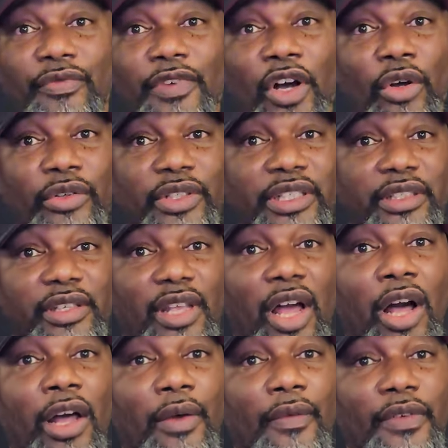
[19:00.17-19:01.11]
of all, these
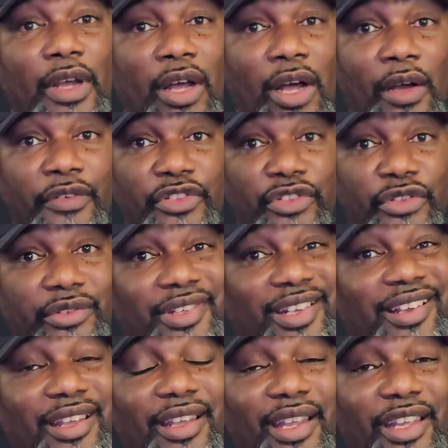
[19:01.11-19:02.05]
officers
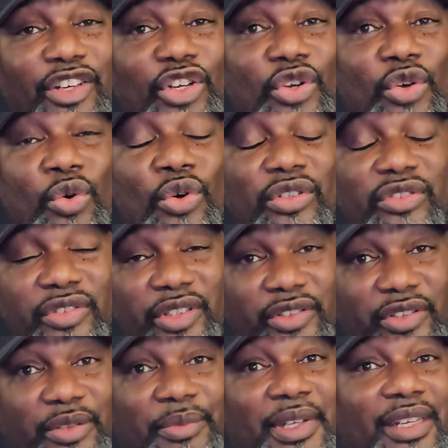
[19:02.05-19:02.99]
in the court
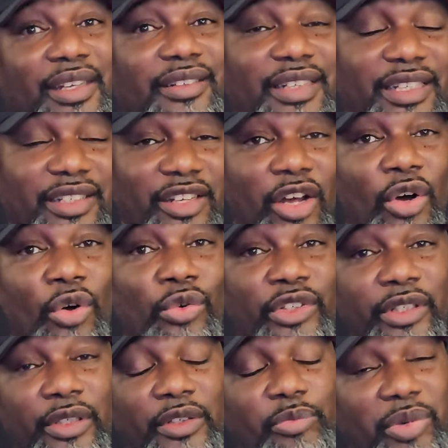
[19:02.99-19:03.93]
system need to
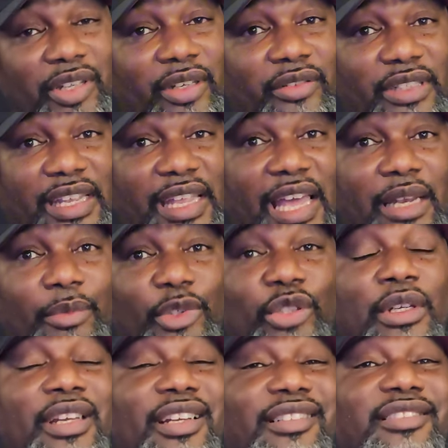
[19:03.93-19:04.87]
hold these players accountable
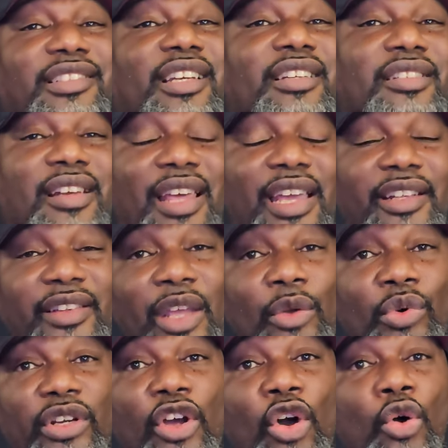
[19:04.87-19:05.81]
just like they
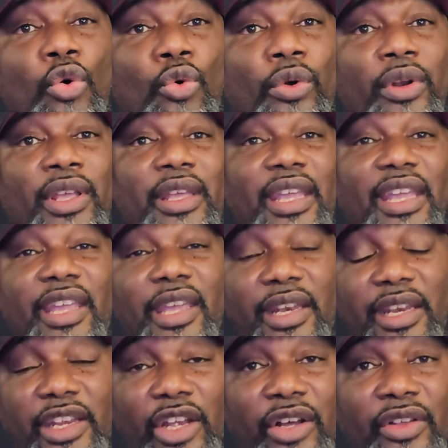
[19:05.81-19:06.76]
would hold
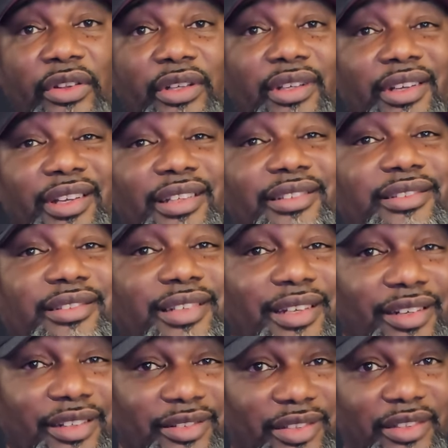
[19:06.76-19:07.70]
any other
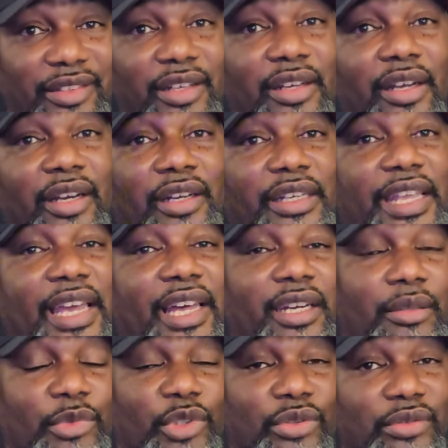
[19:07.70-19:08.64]
citizen
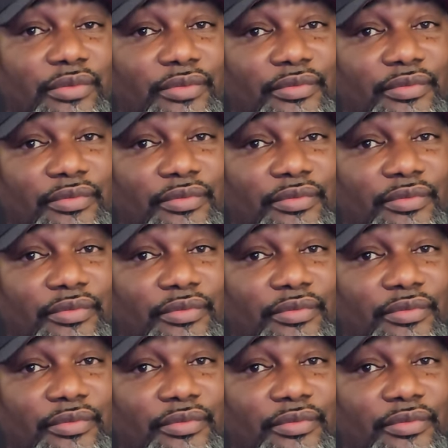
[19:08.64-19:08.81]
accountable.